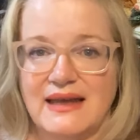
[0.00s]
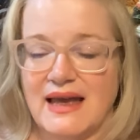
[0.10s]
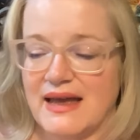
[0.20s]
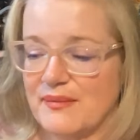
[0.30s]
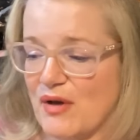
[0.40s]

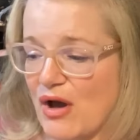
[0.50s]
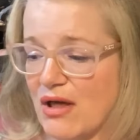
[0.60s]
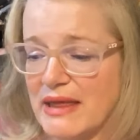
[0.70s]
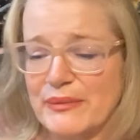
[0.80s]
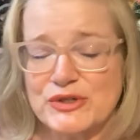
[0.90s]
All
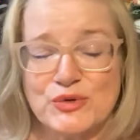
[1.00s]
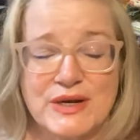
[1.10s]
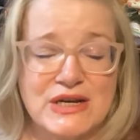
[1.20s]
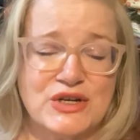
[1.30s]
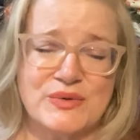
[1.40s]
I was trying
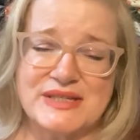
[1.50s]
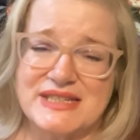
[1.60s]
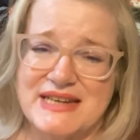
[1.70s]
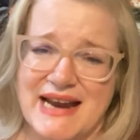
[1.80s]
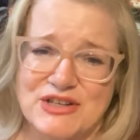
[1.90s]
to do was
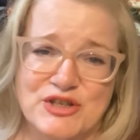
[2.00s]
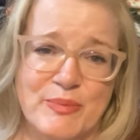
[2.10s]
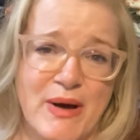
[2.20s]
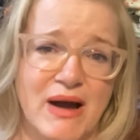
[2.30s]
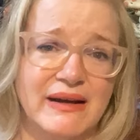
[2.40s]
attach the
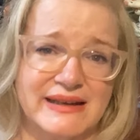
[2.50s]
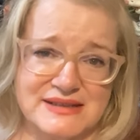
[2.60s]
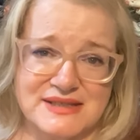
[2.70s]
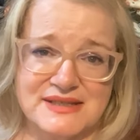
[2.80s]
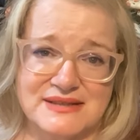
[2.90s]
pocket
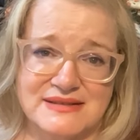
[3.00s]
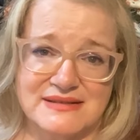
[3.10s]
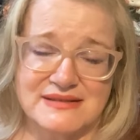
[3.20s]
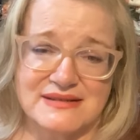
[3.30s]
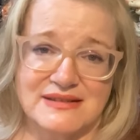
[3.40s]

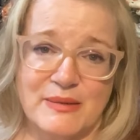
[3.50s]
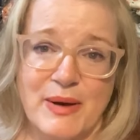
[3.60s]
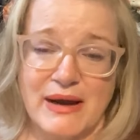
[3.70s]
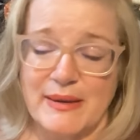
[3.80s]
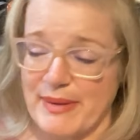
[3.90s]

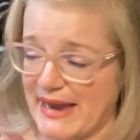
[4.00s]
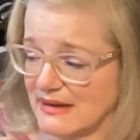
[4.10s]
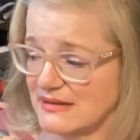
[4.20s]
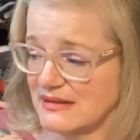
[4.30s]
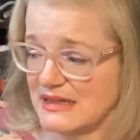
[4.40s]

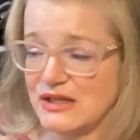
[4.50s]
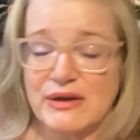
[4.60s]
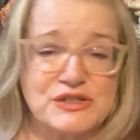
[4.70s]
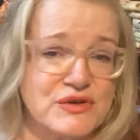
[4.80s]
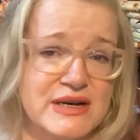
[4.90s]
bags. That's all I
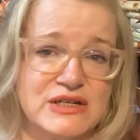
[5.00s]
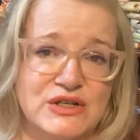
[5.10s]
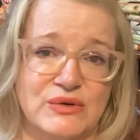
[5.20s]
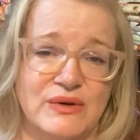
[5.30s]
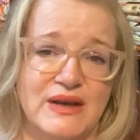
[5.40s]
was trying to
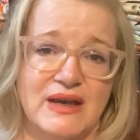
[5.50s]
do.